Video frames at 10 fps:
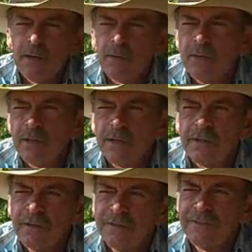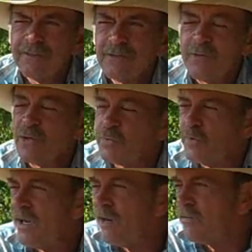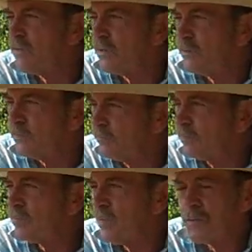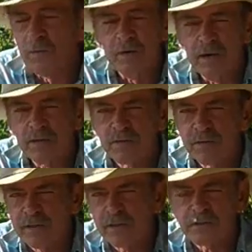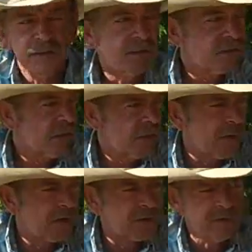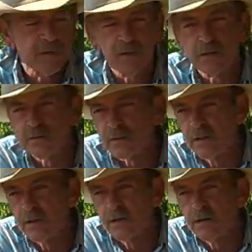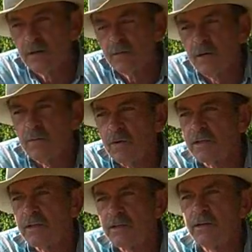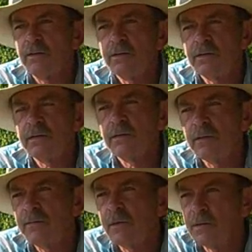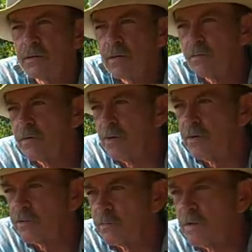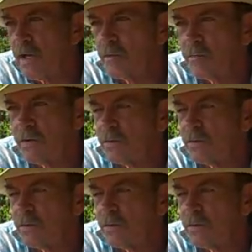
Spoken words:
I got one, the first one I ever heard. I'm going to answer it here since they watch the videos. What to do if you come across a black